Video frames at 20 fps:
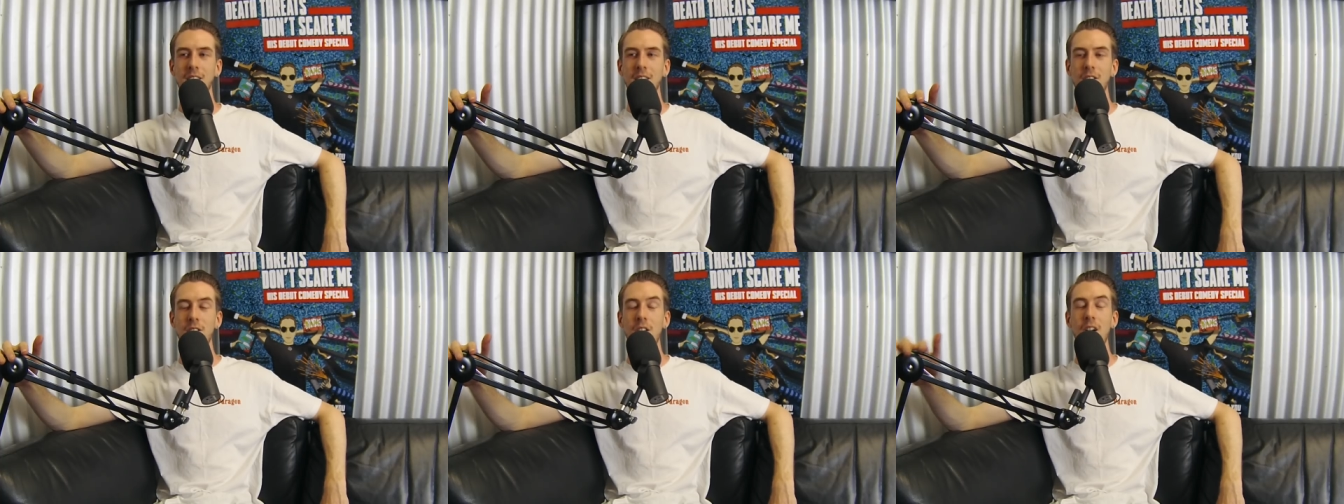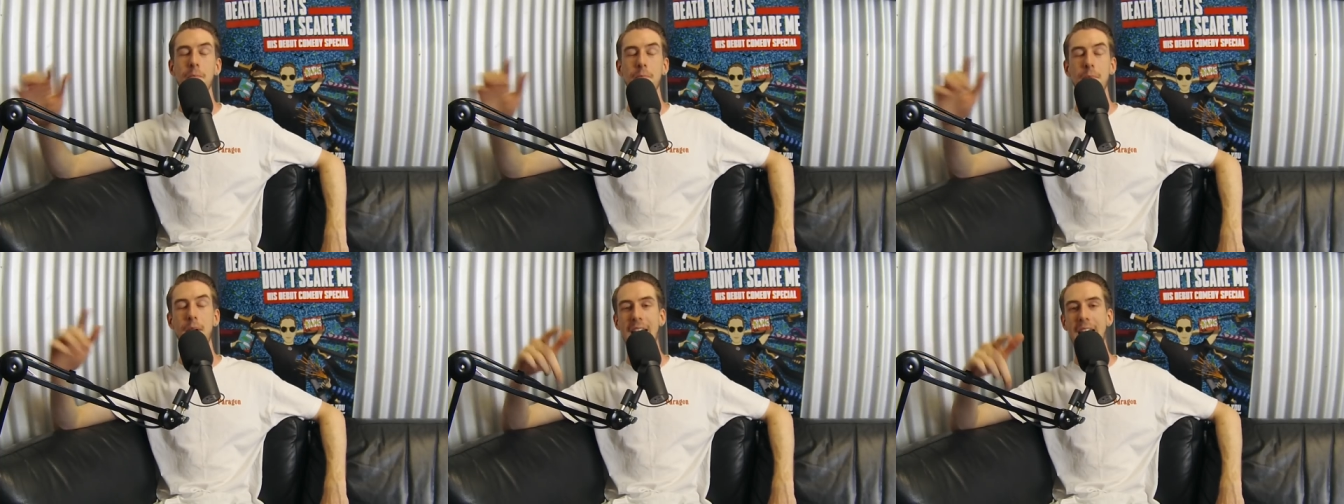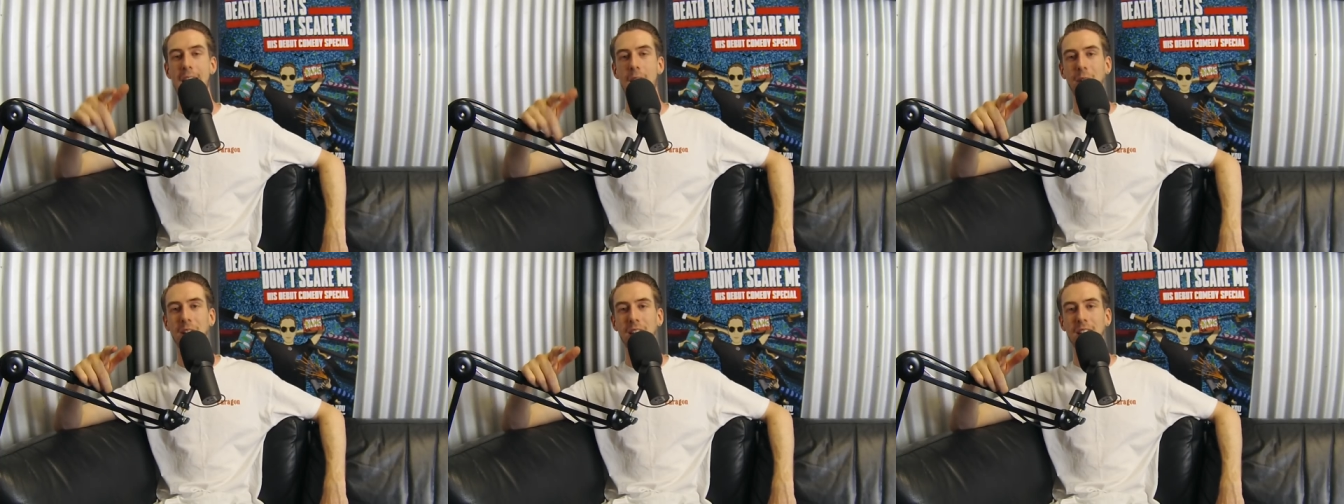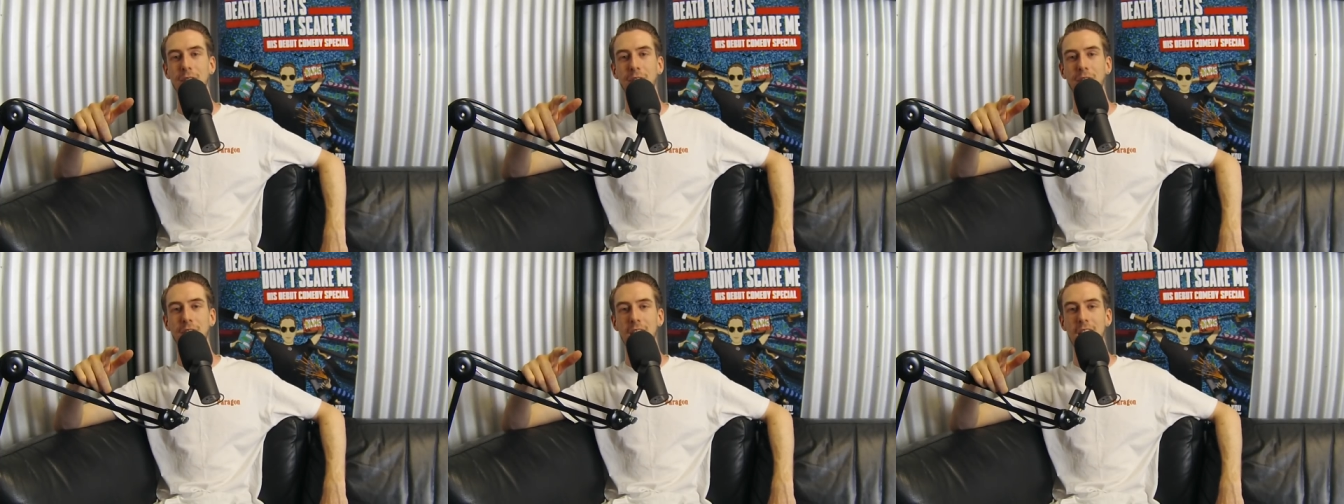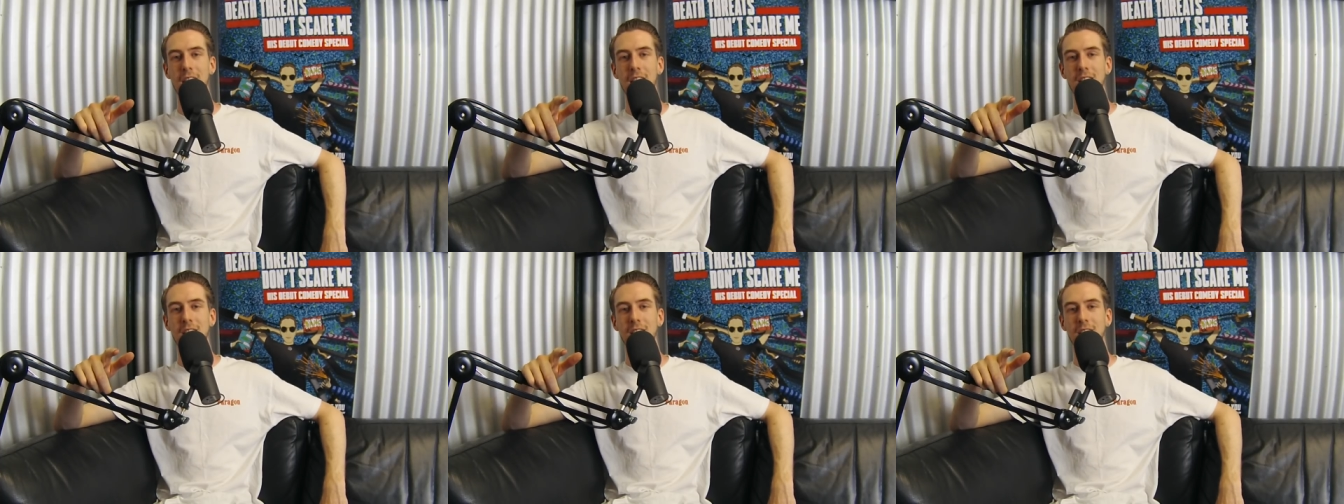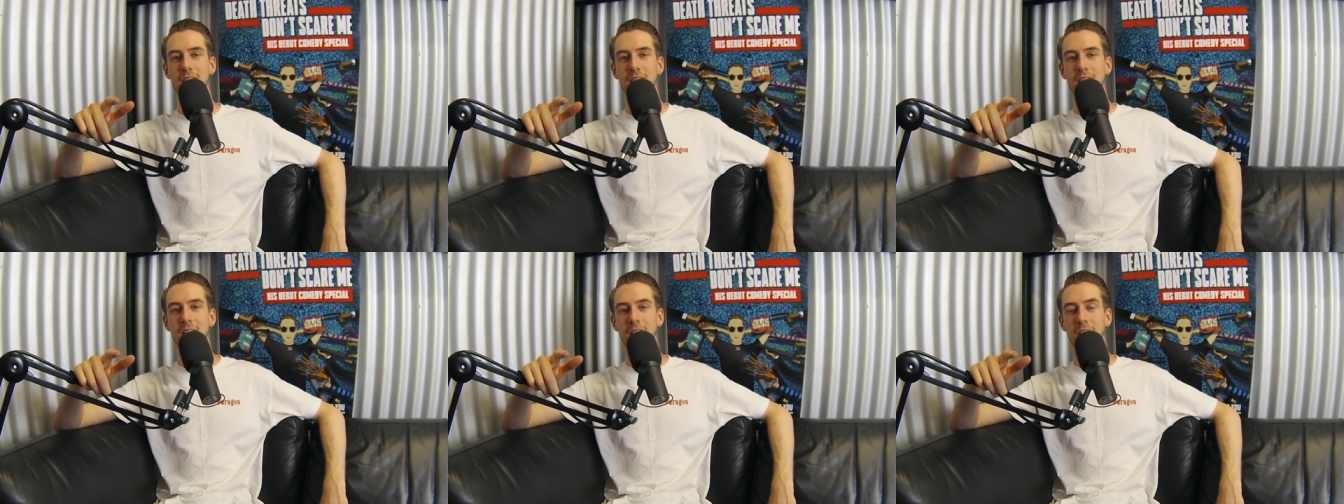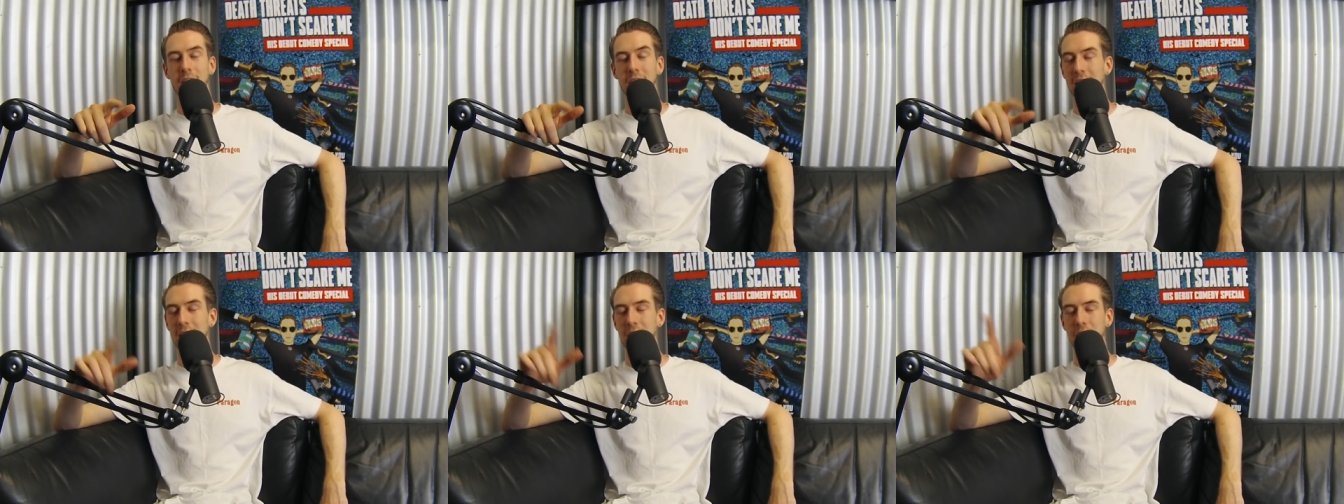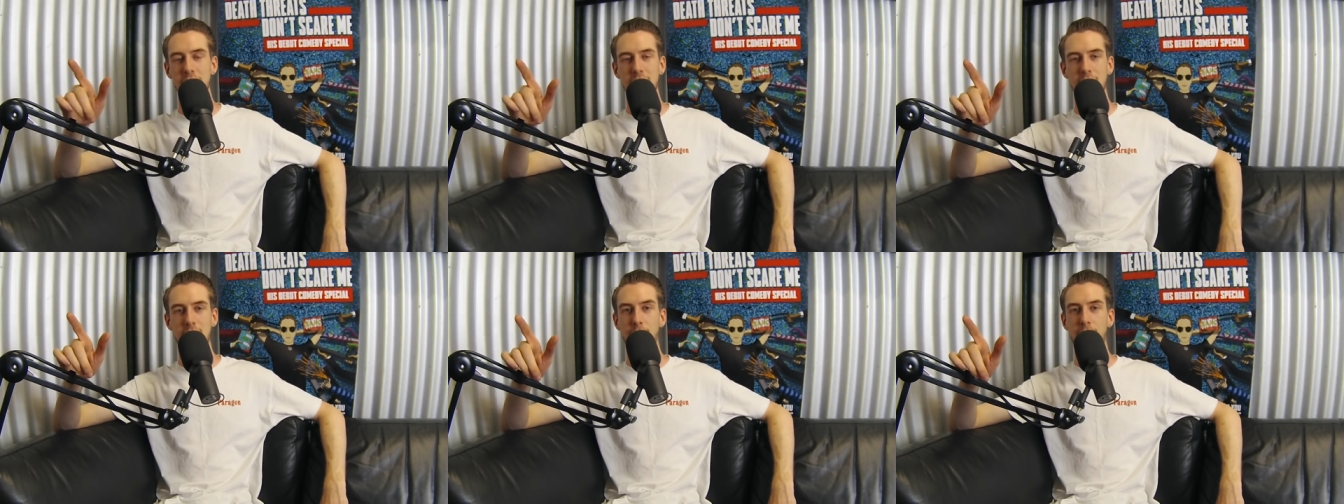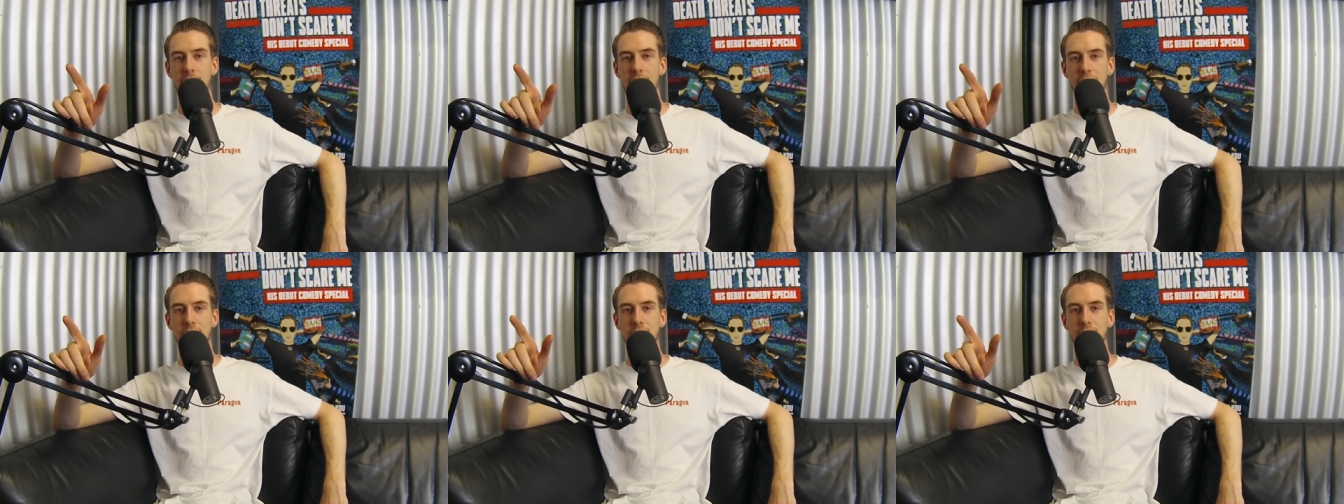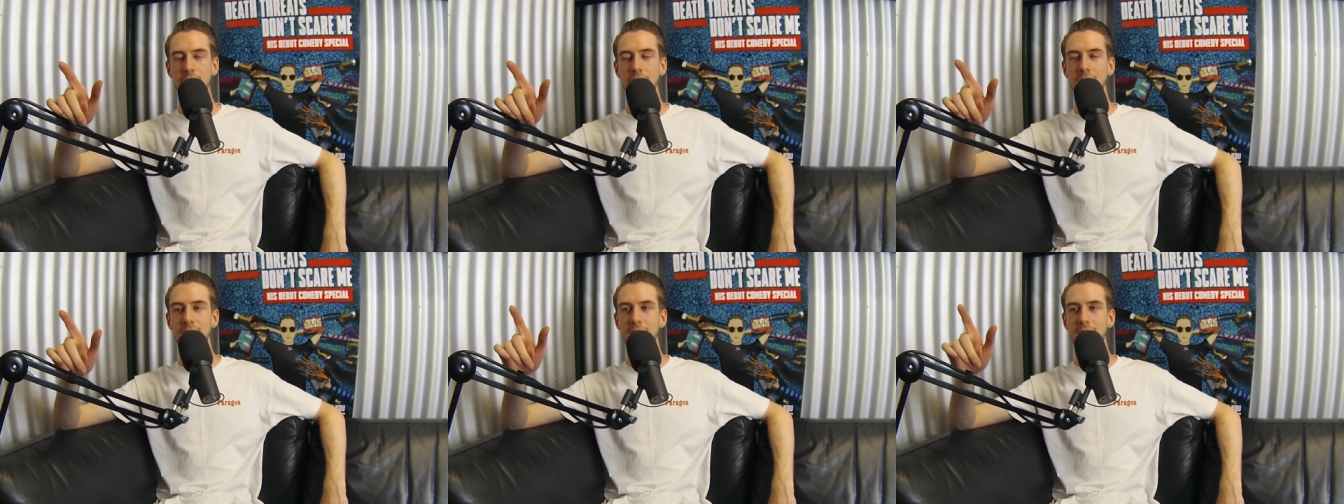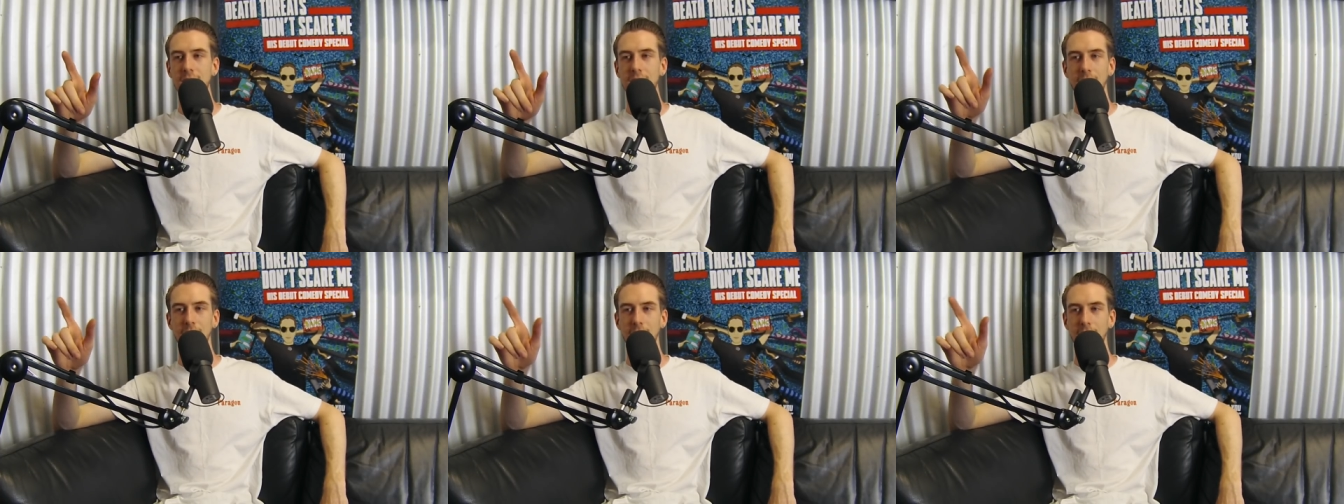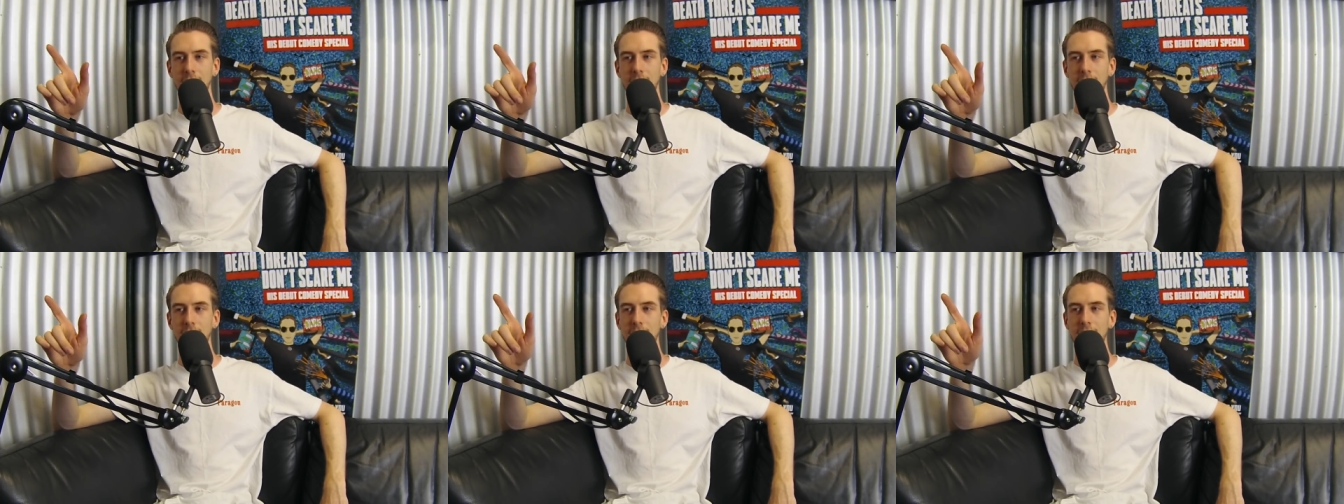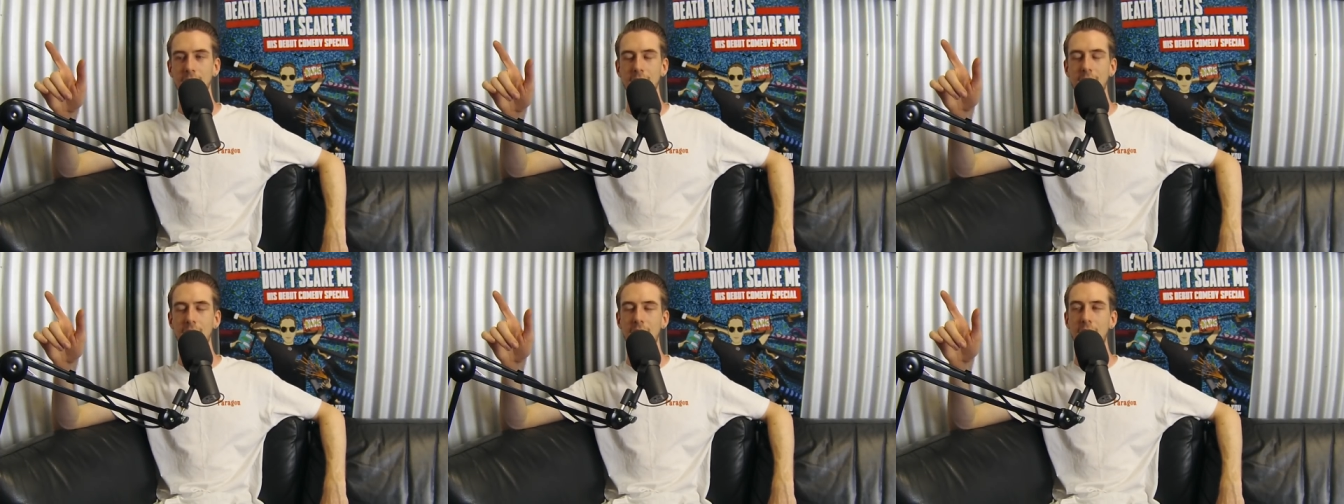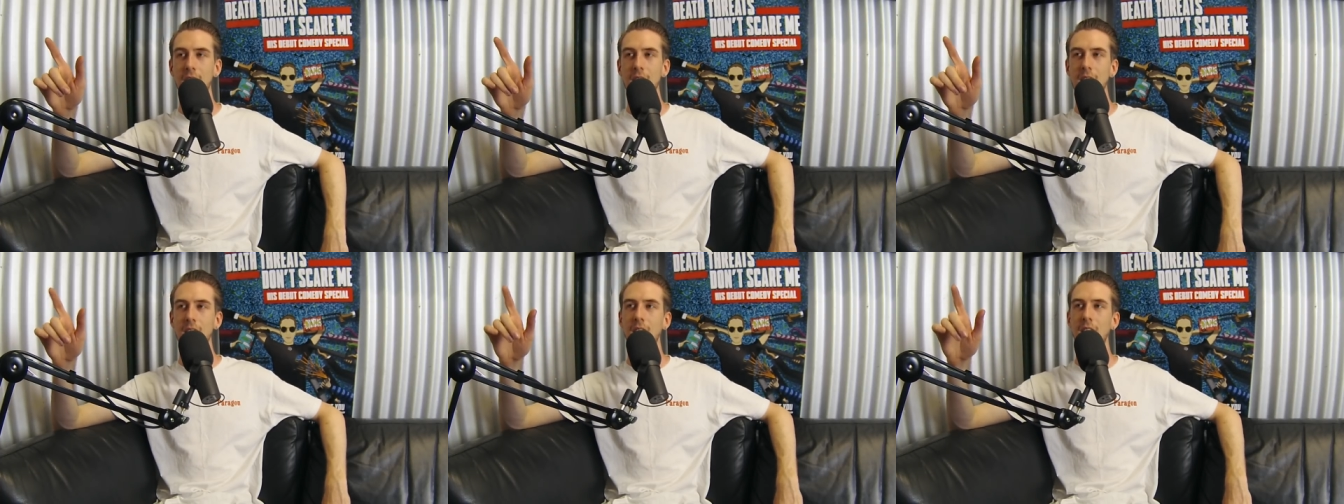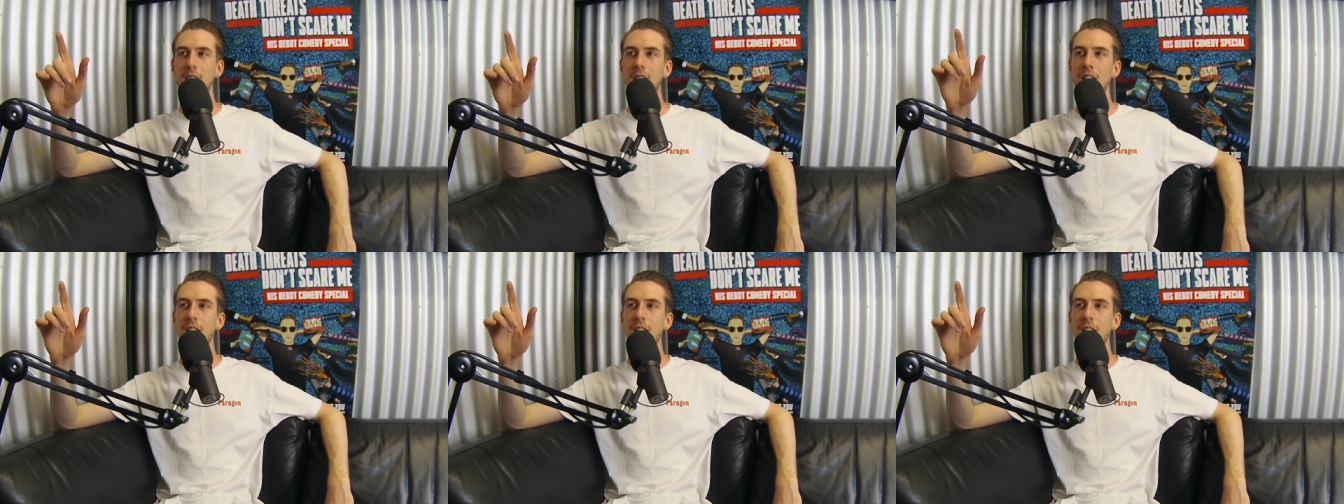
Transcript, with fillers: not powerlifter cuz that's just fat chicks in a leotard.